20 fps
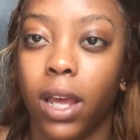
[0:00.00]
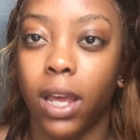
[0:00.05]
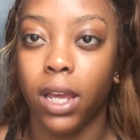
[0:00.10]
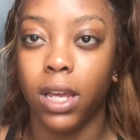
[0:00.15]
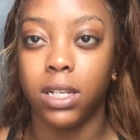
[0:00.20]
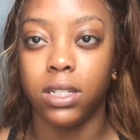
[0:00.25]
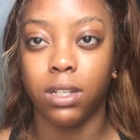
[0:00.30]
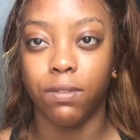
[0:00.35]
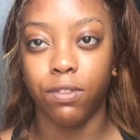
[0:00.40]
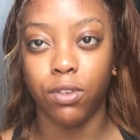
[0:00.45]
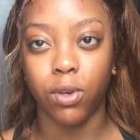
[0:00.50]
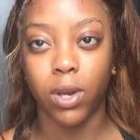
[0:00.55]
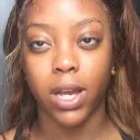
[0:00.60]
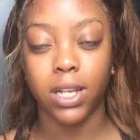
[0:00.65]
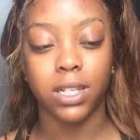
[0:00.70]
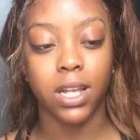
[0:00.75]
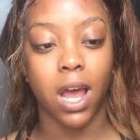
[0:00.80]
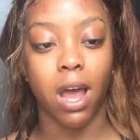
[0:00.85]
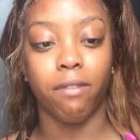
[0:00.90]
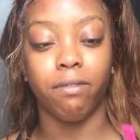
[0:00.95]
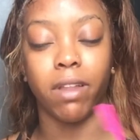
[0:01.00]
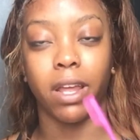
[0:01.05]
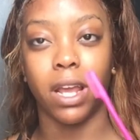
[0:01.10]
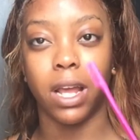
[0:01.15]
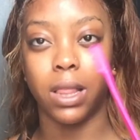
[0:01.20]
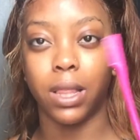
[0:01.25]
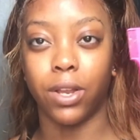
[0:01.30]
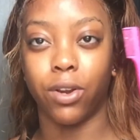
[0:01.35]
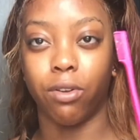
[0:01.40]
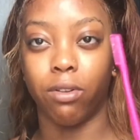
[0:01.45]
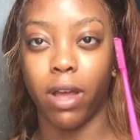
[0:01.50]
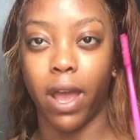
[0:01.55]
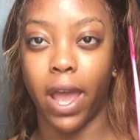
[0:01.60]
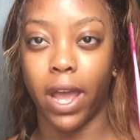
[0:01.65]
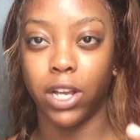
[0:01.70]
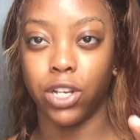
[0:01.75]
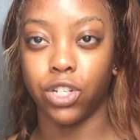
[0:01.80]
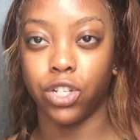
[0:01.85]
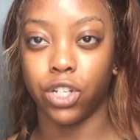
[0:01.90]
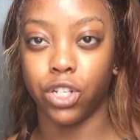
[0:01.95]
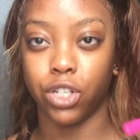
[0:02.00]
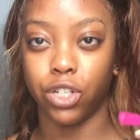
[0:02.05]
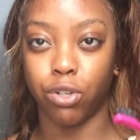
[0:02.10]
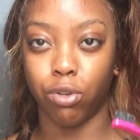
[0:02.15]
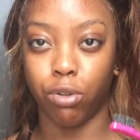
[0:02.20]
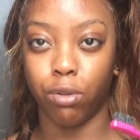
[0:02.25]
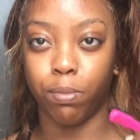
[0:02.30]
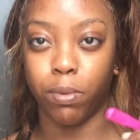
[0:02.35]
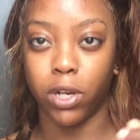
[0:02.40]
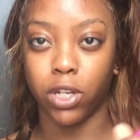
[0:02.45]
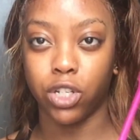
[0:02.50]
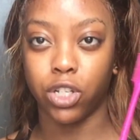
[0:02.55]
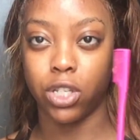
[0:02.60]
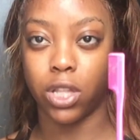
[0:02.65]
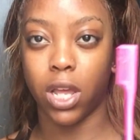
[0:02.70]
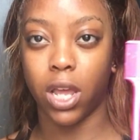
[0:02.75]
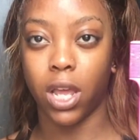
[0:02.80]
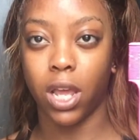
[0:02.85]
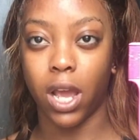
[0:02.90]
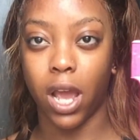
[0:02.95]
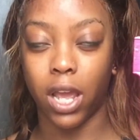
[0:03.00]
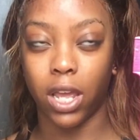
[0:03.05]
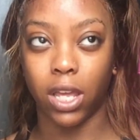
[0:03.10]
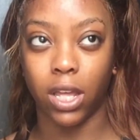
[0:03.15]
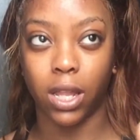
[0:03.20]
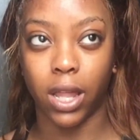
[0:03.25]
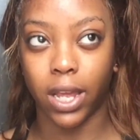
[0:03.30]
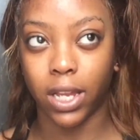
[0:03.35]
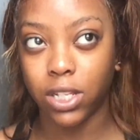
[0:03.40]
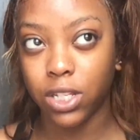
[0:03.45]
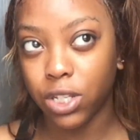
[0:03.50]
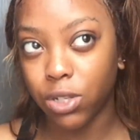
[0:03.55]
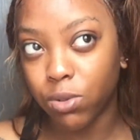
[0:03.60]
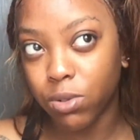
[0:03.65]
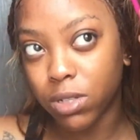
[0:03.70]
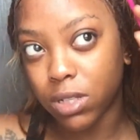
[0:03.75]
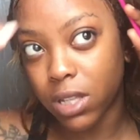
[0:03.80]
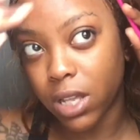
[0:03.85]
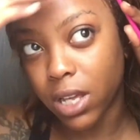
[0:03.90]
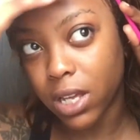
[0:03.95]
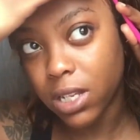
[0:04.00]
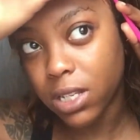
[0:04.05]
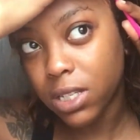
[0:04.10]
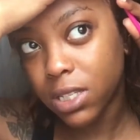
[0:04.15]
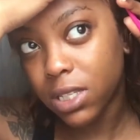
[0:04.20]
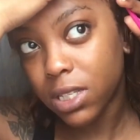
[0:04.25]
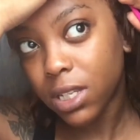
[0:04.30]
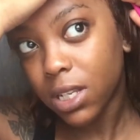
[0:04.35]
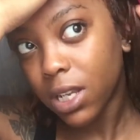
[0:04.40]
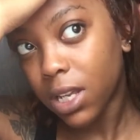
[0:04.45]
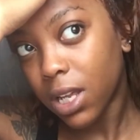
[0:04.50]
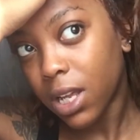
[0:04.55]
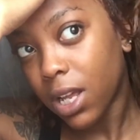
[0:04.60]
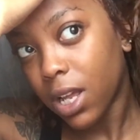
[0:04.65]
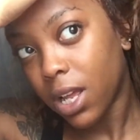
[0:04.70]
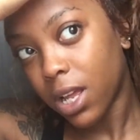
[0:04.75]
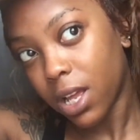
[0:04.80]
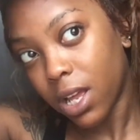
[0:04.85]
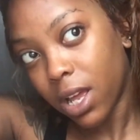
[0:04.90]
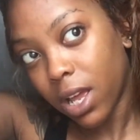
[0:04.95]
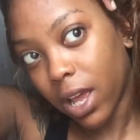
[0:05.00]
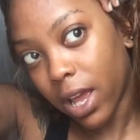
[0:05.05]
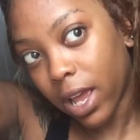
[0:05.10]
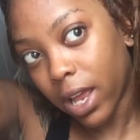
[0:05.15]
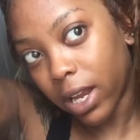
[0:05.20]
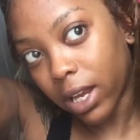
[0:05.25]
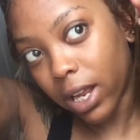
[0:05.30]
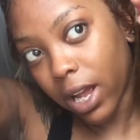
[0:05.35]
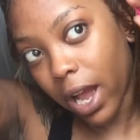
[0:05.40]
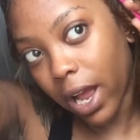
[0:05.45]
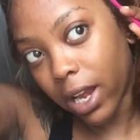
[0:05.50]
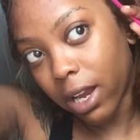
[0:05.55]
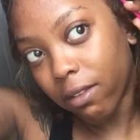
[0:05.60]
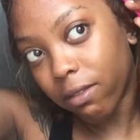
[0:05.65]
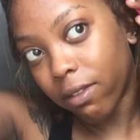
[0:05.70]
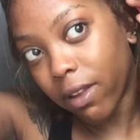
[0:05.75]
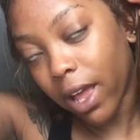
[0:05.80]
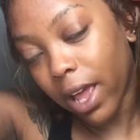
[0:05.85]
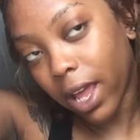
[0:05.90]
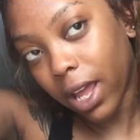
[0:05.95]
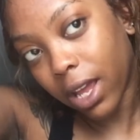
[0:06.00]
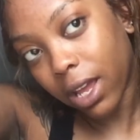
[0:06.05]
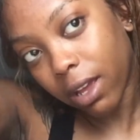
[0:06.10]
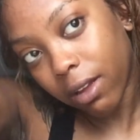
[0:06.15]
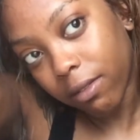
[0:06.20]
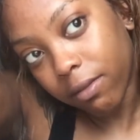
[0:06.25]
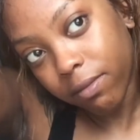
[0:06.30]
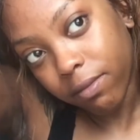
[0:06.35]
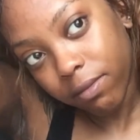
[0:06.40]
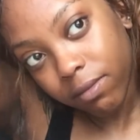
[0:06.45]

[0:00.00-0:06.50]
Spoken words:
is if you guys have like a little edge toothbrush thing, I like to use this and kind of like